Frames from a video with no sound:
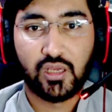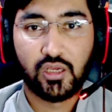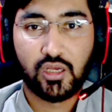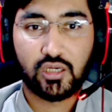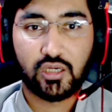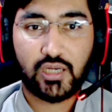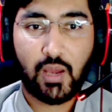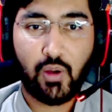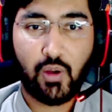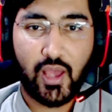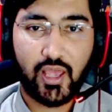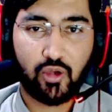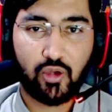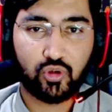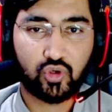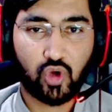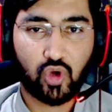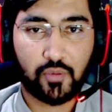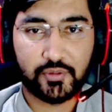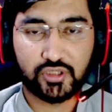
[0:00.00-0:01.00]
Now I have
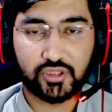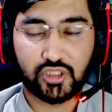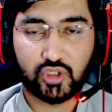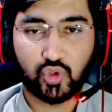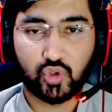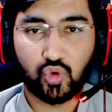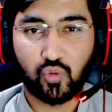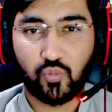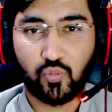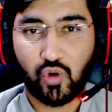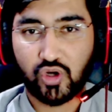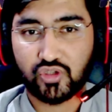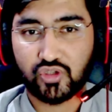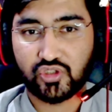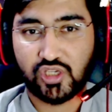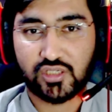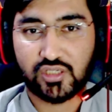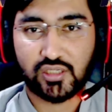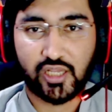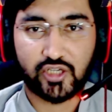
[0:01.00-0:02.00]
to open the 2 more
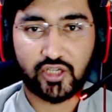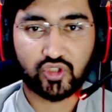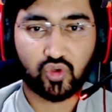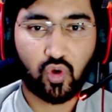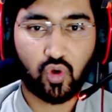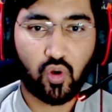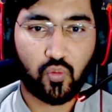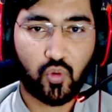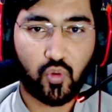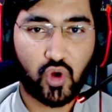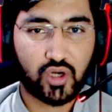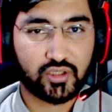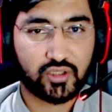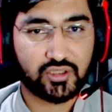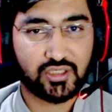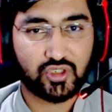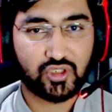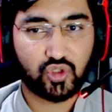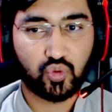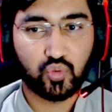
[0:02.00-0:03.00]
chests. Let's go for the
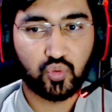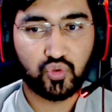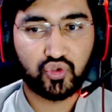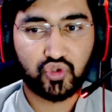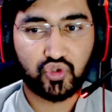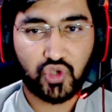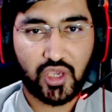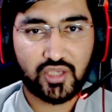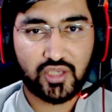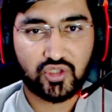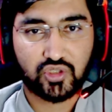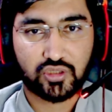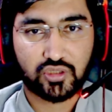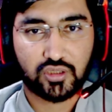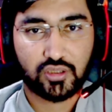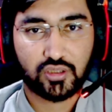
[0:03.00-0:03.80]
2 chests.